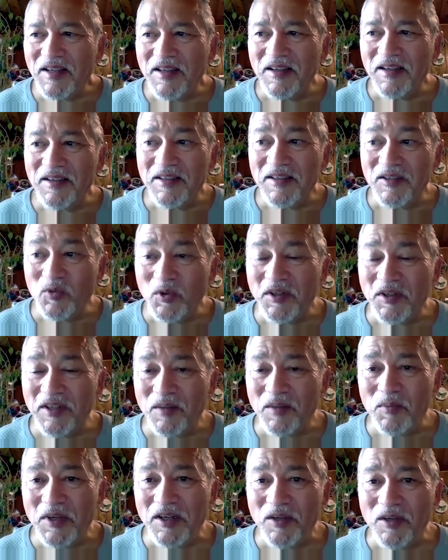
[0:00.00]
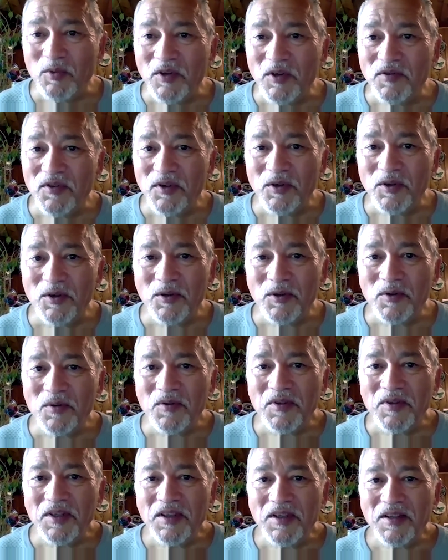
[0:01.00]
is really a mini review
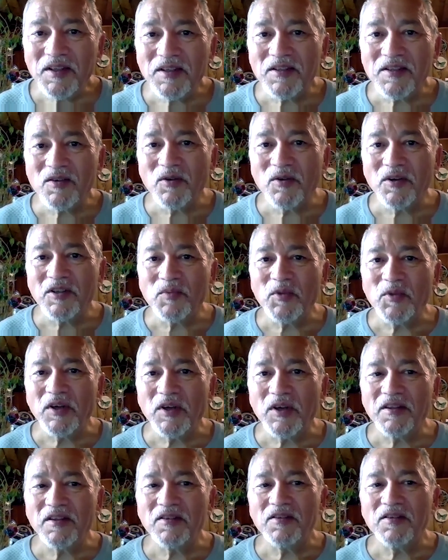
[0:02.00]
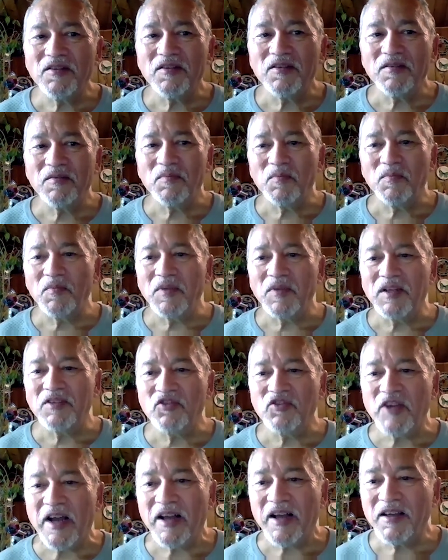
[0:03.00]
that's going to be on the a
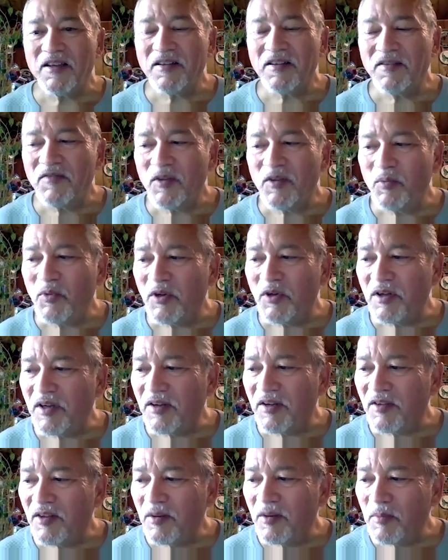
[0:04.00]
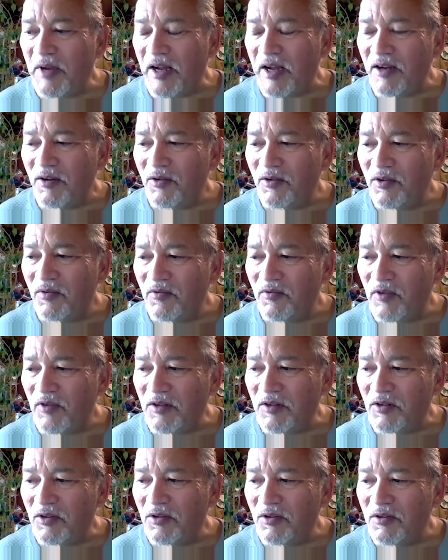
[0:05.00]
jacket of the book, either the back or the
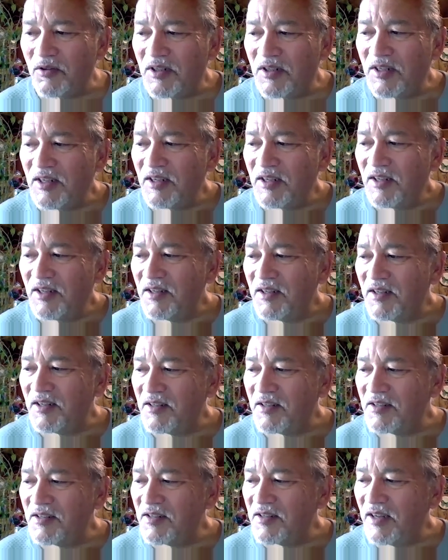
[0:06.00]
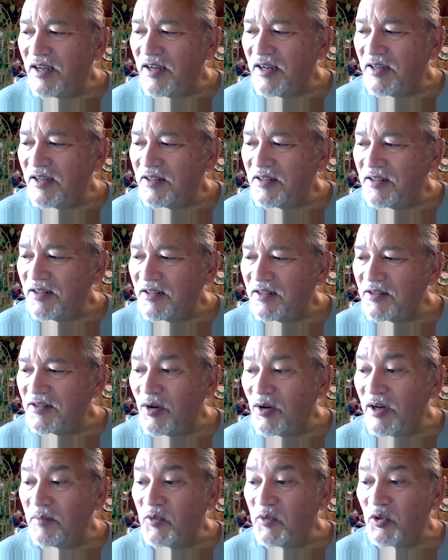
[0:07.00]
front, or inside.
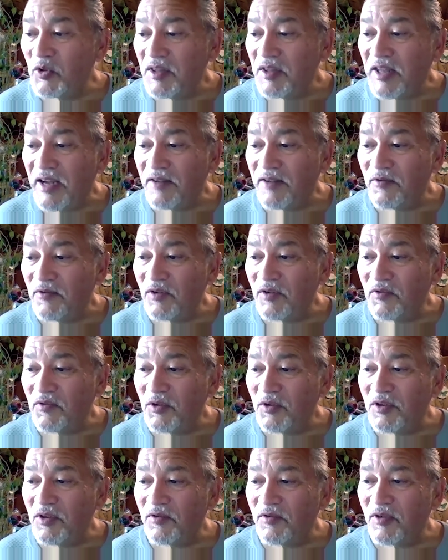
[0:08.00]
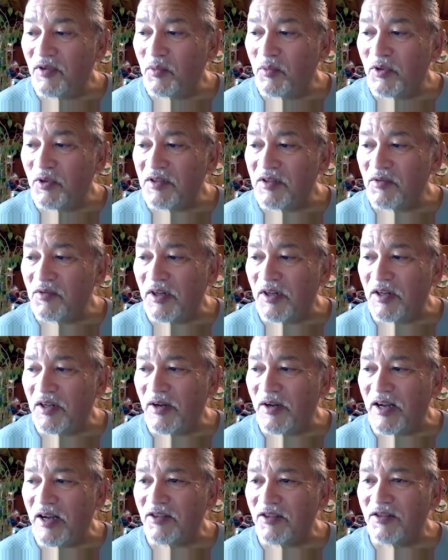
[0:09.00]
So I'm doing that for a few different books right
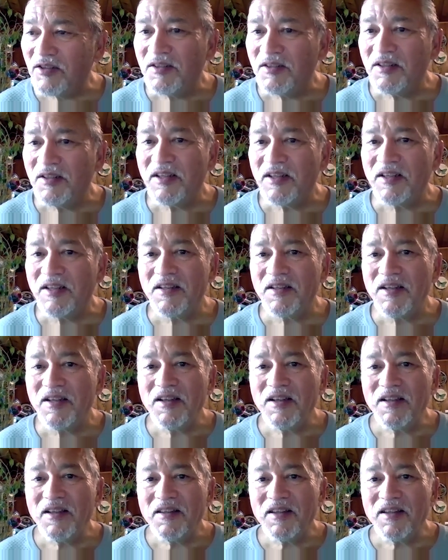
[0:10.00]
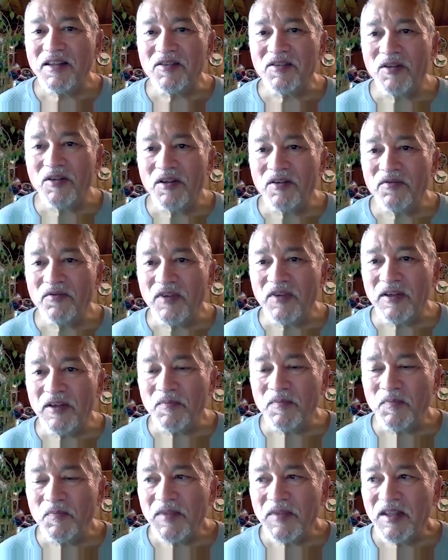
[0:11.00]
now, actually, and that that's a lot of
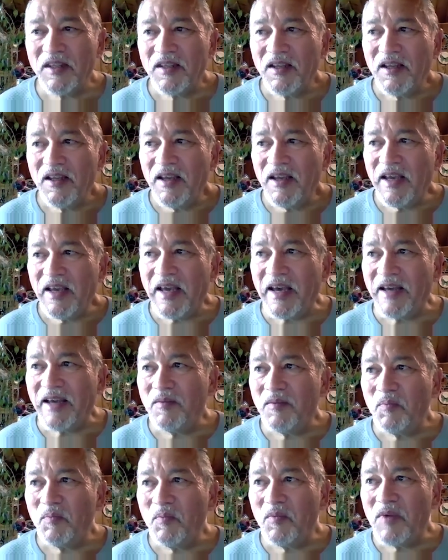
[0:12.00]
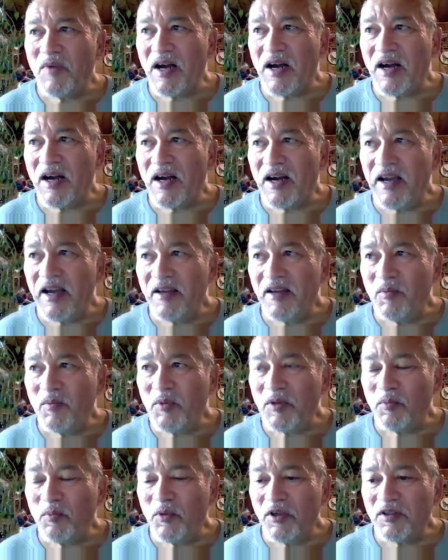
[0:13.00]
fun. And I had
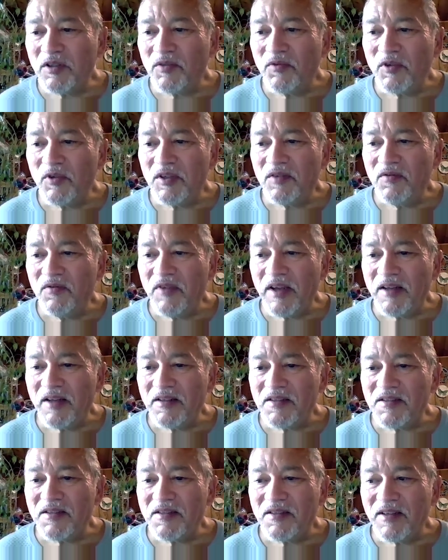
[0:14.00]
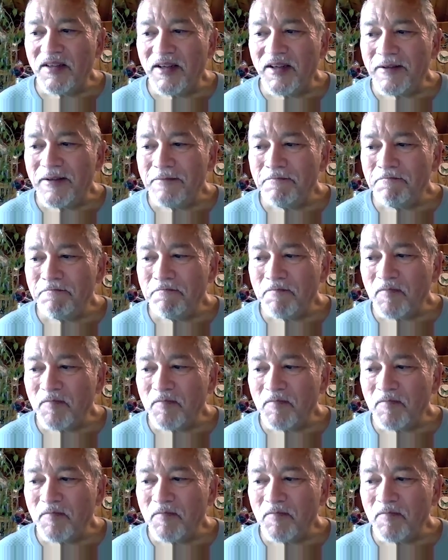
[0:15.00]
been booked for events um,